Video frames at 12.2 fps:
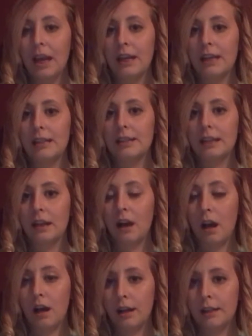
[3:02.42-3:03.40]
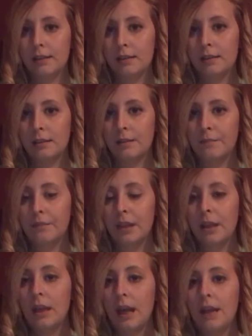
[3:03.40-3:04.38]
And is it kind?
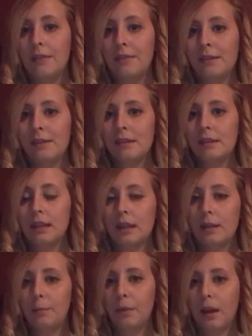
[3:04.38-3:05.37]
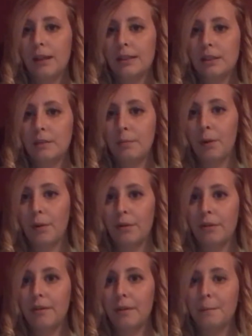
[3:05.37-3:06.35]
And this can apply to both